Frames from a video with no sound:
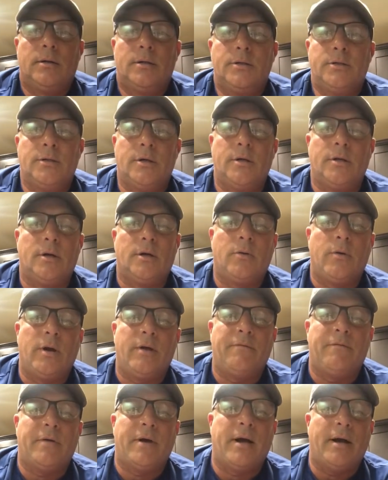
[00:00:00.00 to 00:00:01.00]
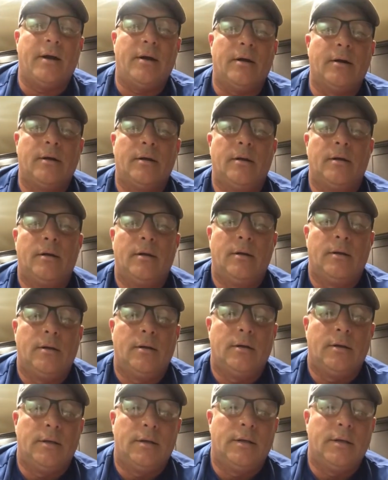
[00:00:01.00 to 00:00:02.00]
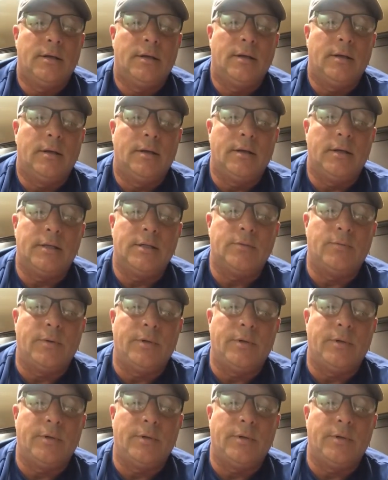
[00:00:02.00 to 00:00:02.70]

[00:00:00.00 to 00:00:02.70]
Show you the quick fire is